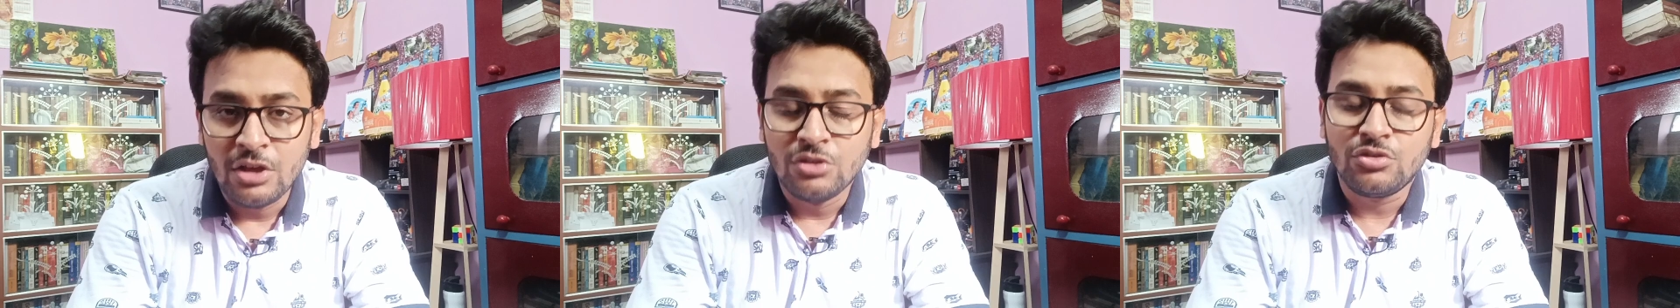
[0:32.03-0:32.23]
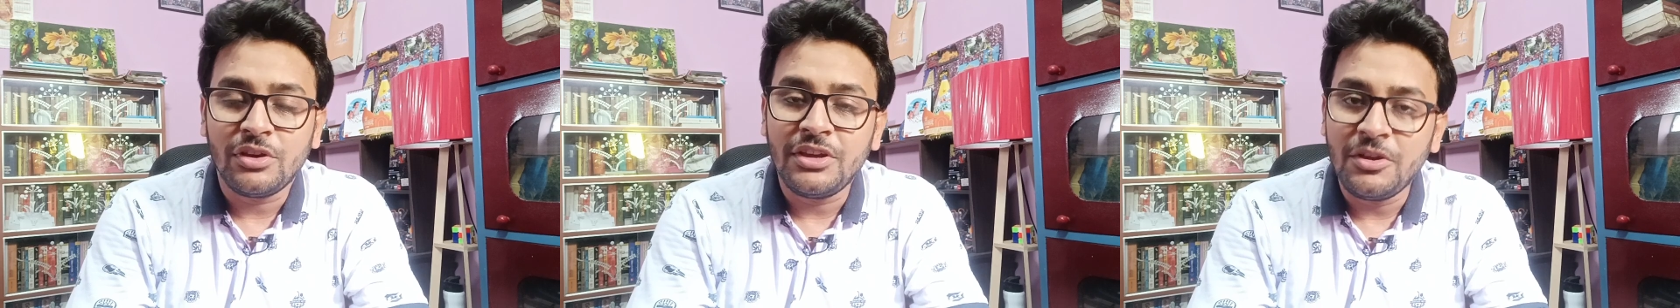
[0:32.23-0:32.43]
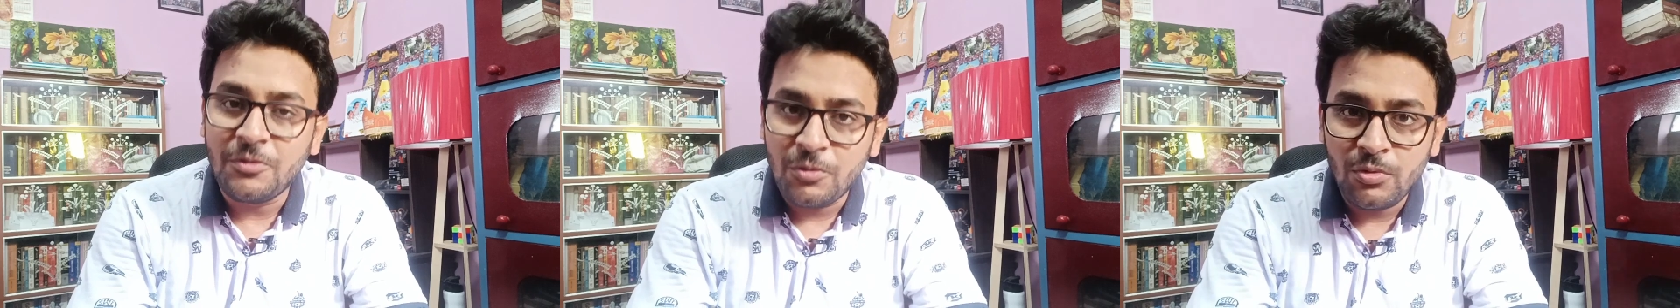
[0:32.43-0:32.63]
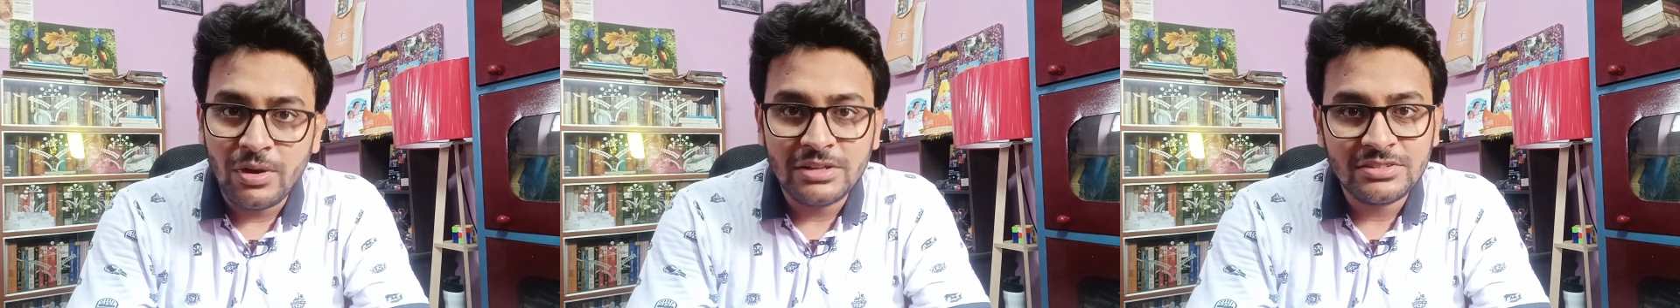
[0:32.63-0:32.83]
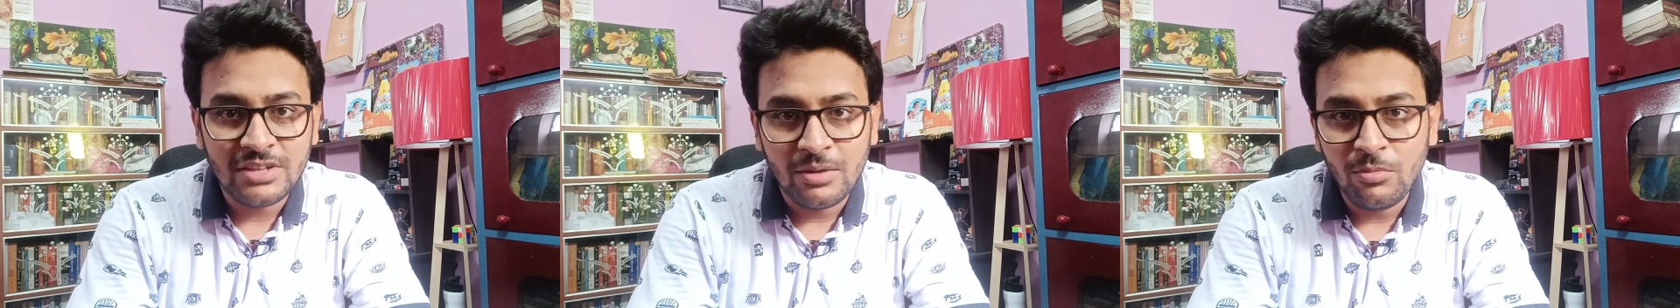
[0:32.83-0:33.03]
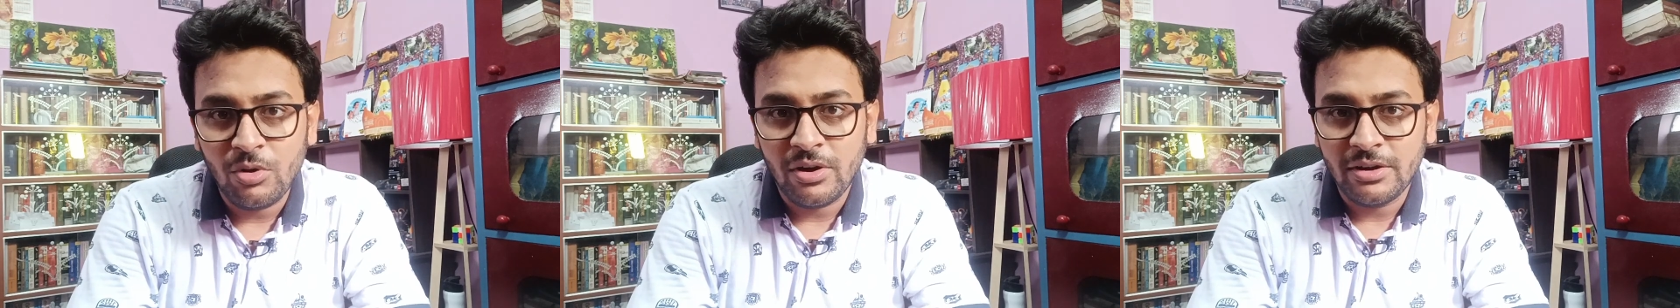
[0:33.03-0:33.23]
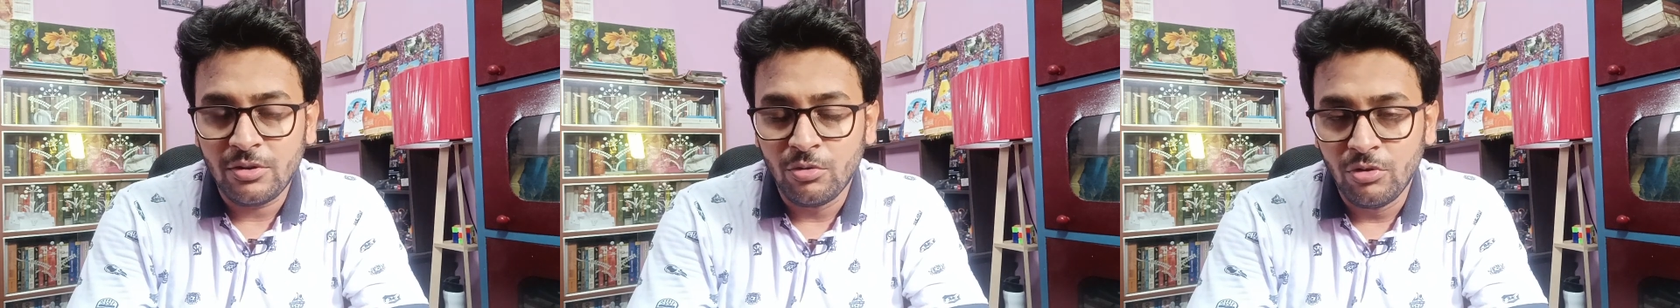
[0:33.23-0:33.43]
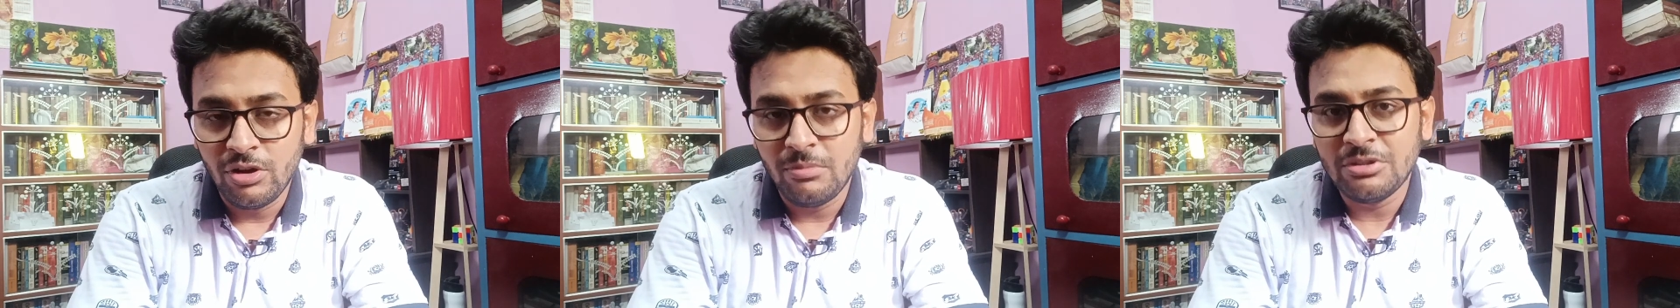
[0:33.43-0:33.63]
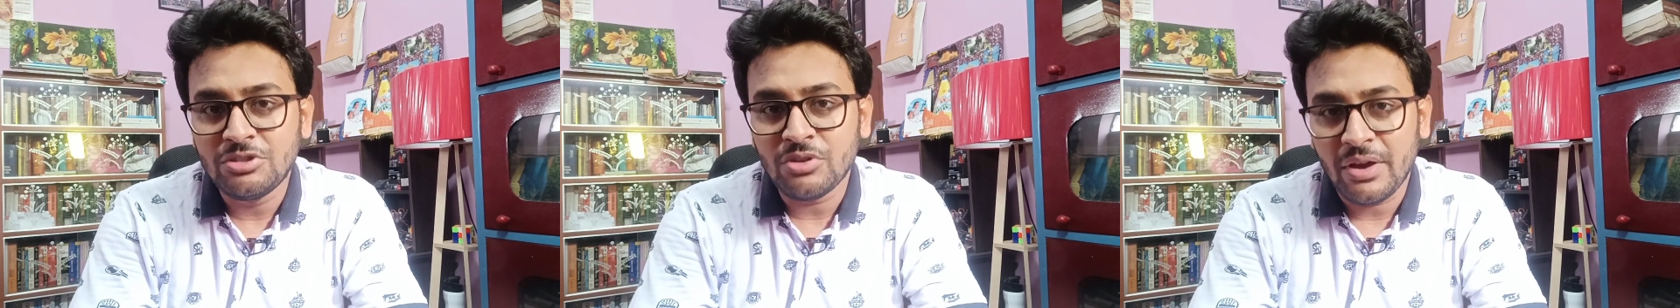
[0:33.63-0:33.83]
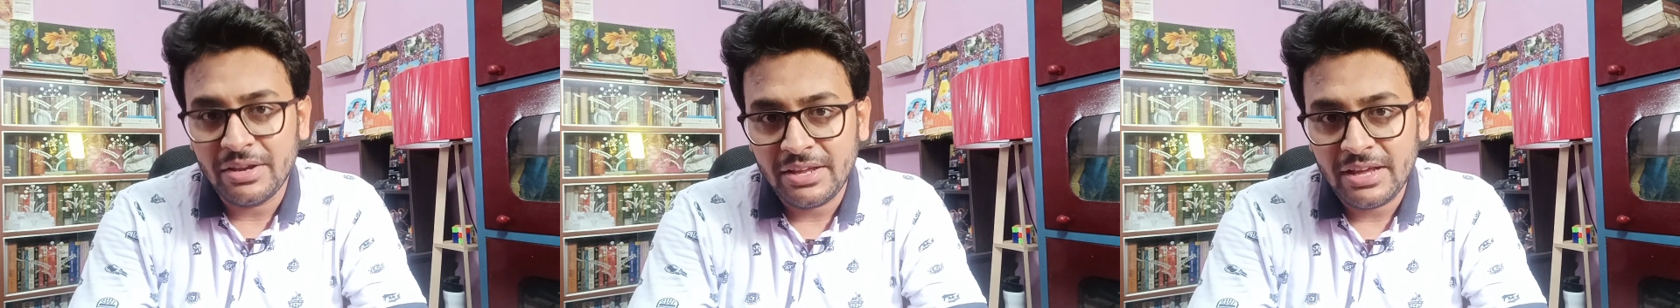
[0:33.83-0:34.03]
So if you are someone who will be
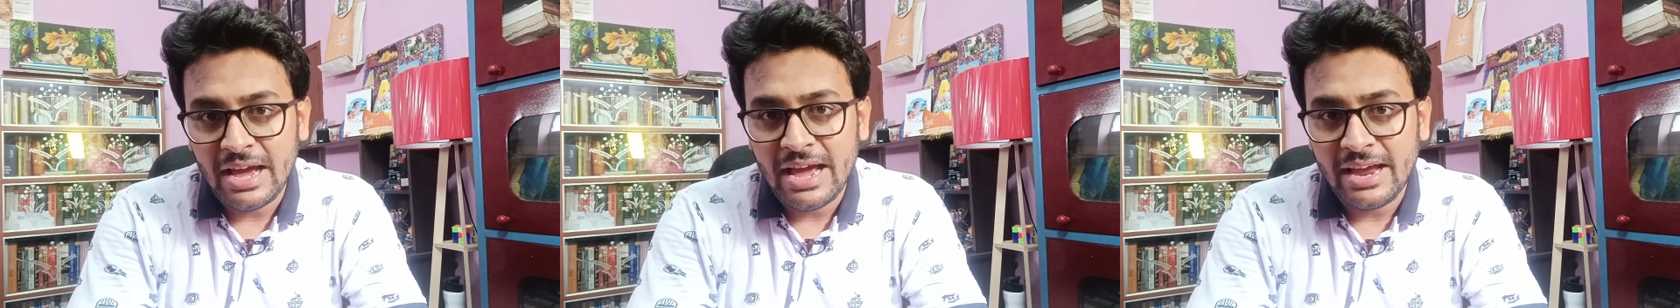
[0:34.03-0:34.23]
joining